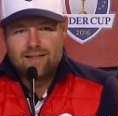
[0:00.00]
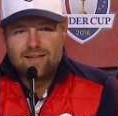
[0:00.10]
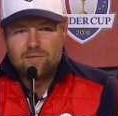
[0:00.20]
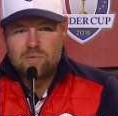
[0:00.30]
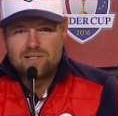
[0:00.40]

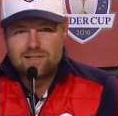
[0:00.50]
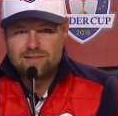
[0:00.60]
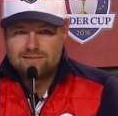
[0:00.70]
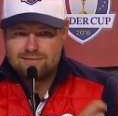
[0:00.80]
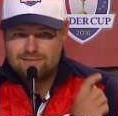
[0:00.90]
I meant
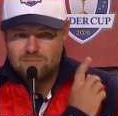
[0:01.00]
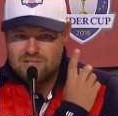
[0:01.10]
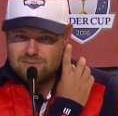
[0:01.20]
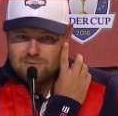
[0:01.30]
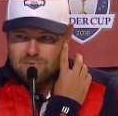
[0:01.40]
to
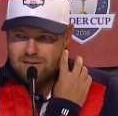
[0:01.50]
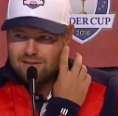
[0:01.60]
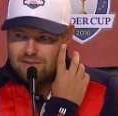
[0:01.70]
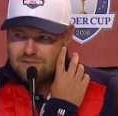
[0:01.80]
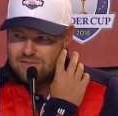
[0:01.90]
be
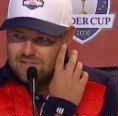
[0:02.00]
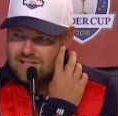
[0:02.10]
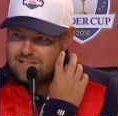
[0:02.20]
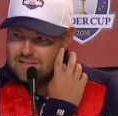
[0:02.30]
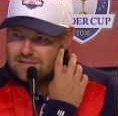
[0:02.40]
paying closer
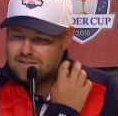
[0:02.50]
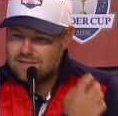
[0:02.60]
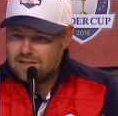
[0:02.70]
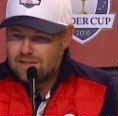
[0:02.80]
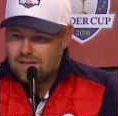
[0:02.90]
attention.
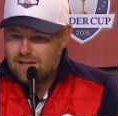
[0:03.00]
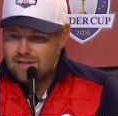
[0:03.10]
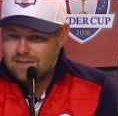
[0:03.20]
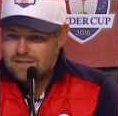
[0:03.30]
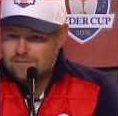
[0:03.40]

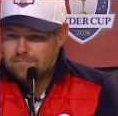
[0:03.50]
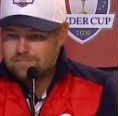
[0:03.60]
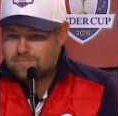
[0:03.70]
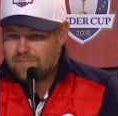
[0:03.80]
But